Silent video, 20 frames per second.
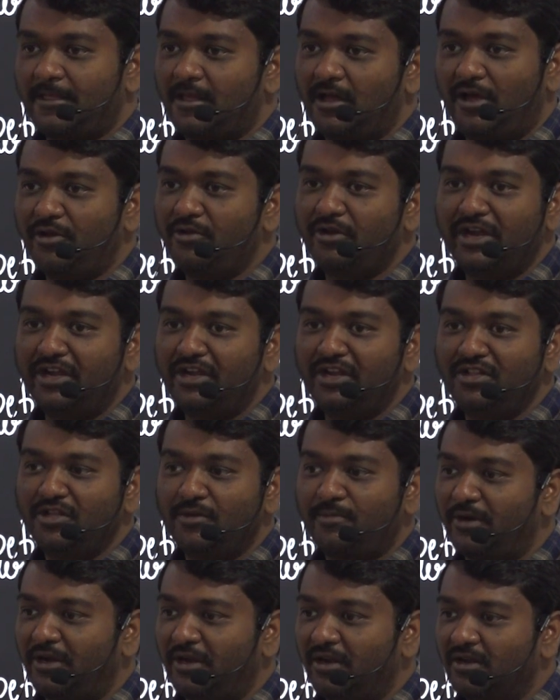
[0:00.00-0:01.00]
Are you getting the
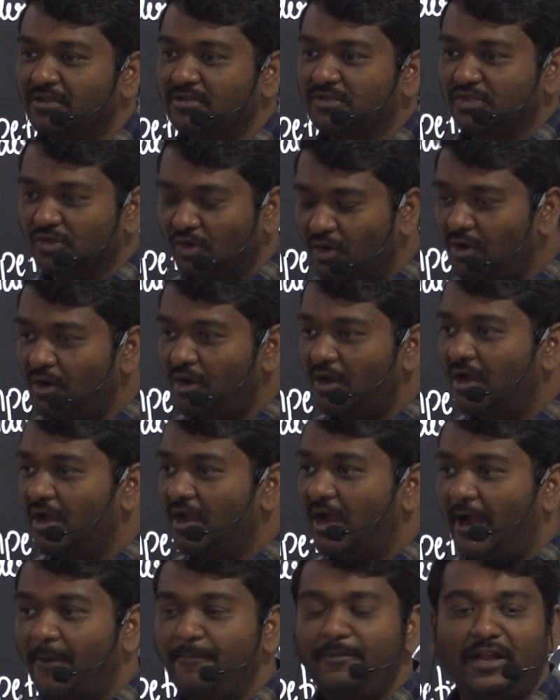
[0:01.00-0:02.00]
point? So,
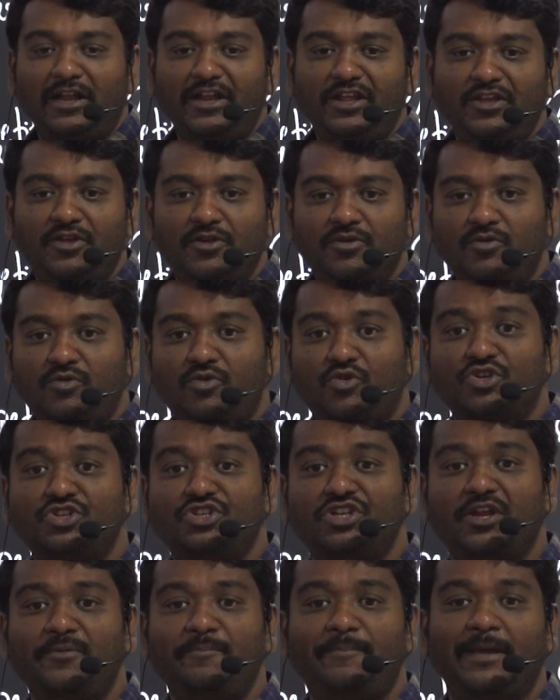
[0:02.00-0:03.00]
I'm telling you,
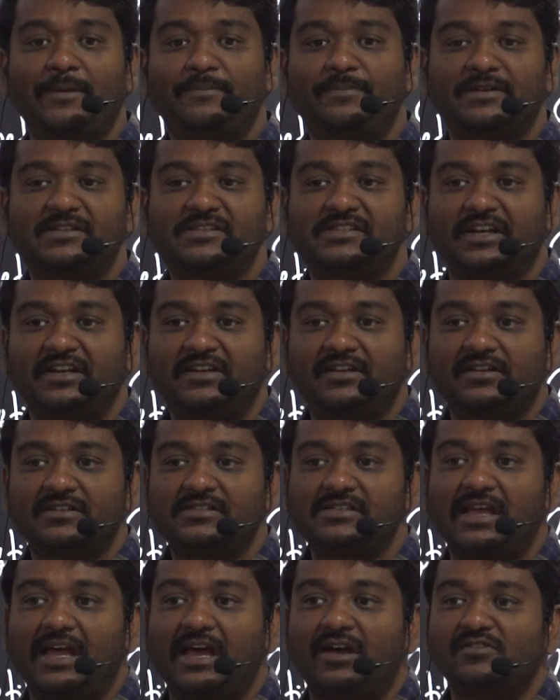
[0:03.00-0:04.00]
question paper
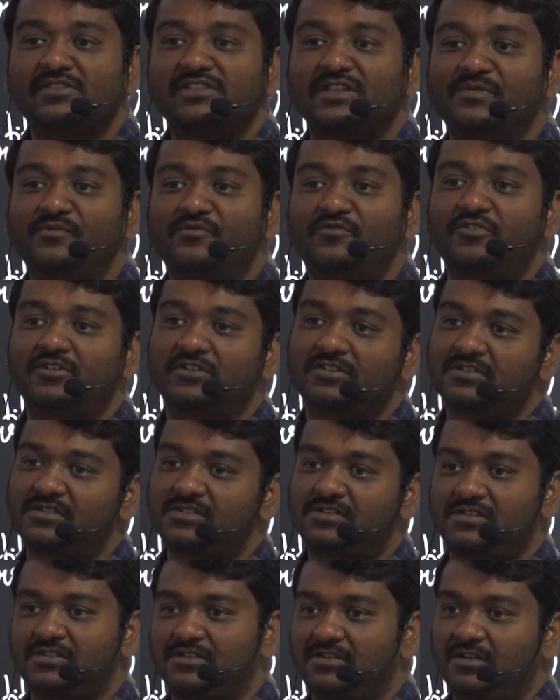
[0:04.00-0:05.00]
setters have some
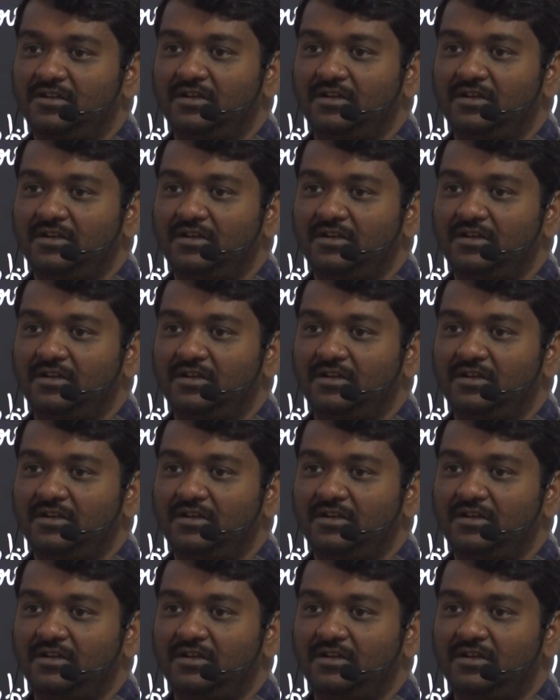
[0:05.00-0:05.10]
words